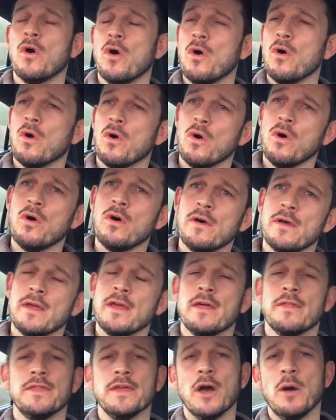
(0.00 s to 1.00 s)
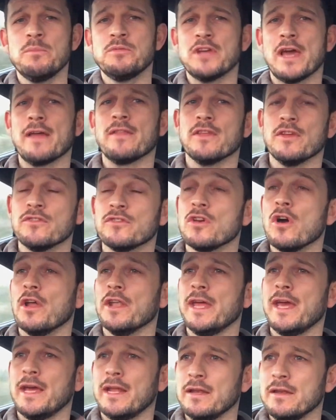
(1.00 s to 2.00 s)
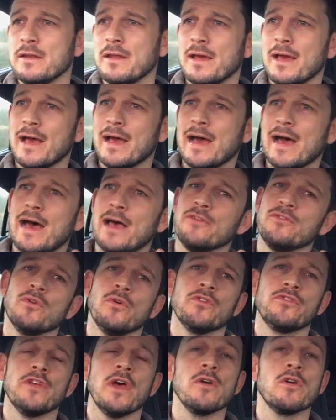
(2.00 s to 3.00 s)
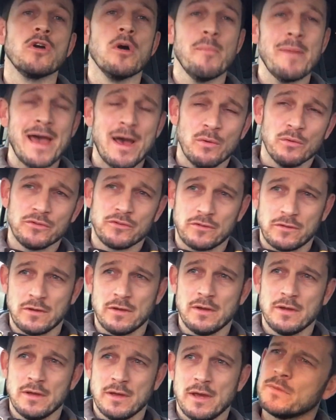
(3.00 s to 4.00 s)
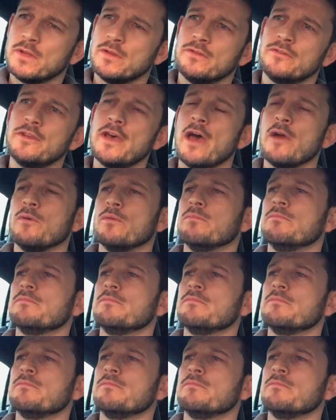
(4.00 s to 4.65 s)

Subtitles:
or the object that's gone in has also come out. So